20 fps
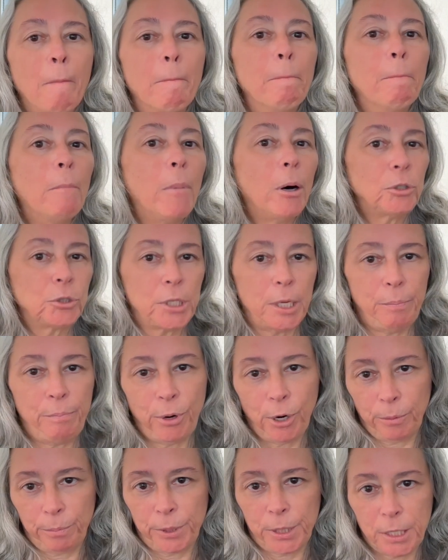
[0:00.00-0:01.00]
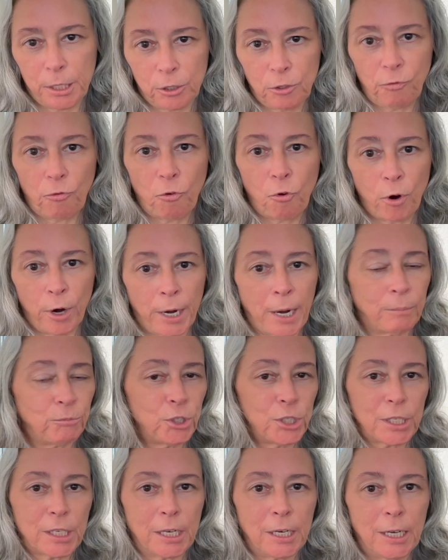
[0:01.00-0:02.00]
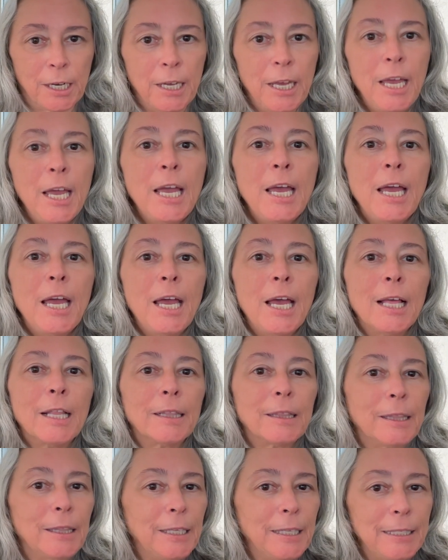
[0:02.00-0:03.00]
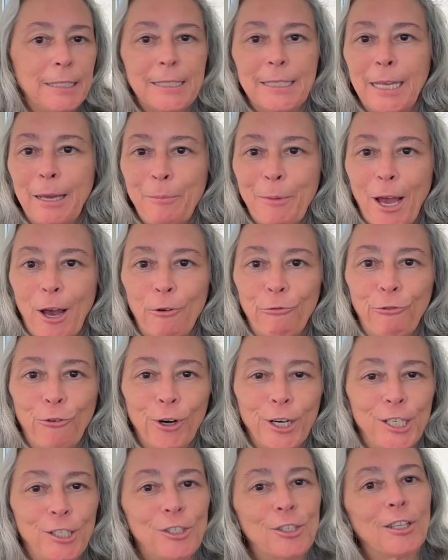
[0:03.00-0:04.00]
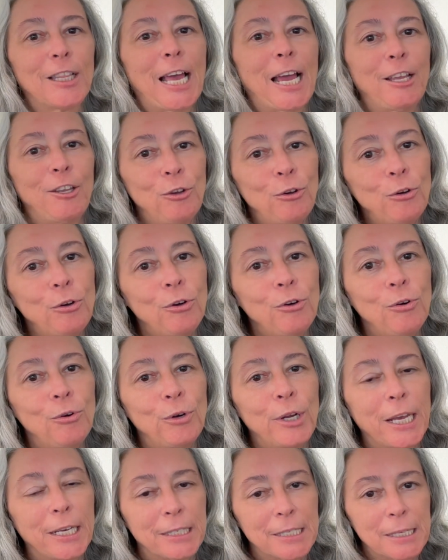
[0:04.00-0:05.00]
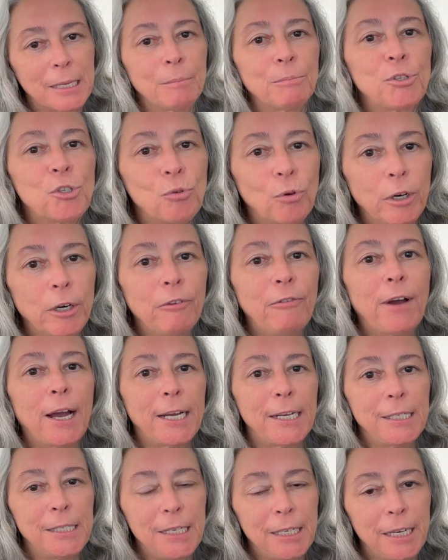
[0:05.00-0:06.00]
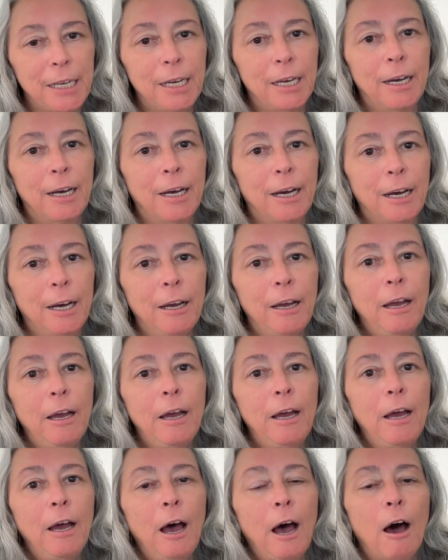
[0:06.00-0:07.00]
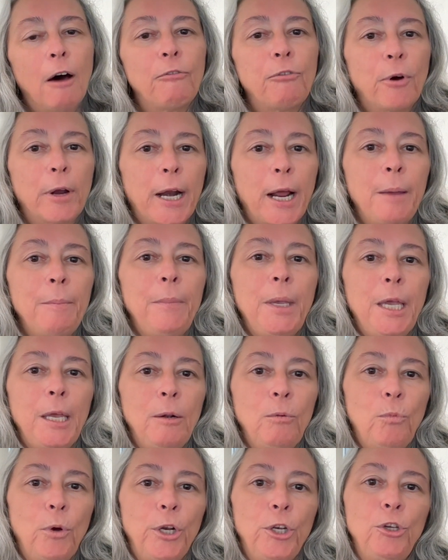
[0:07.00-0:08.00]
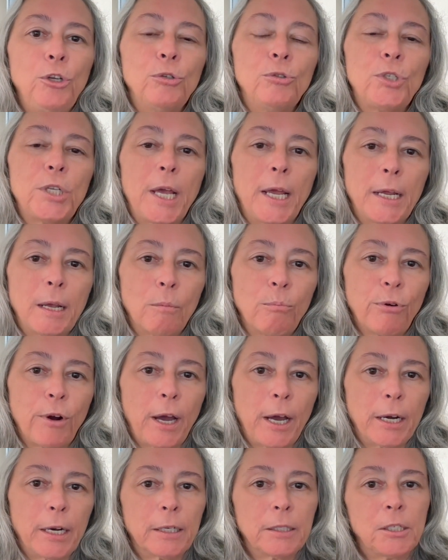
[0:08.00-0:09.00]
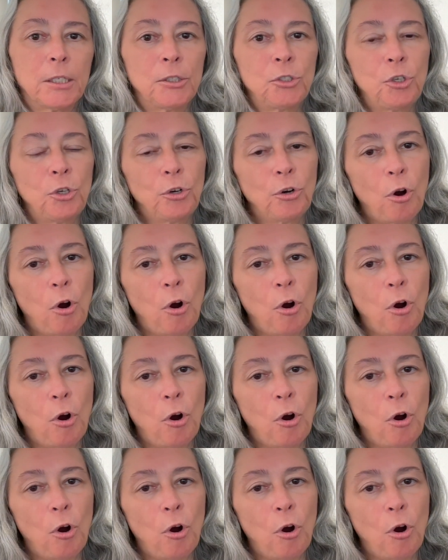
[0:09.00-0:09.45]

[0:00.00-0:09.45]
multi-purposes for, and I'm just going to list them out for you so that you get some sort of idea of what I mean when you take a product into your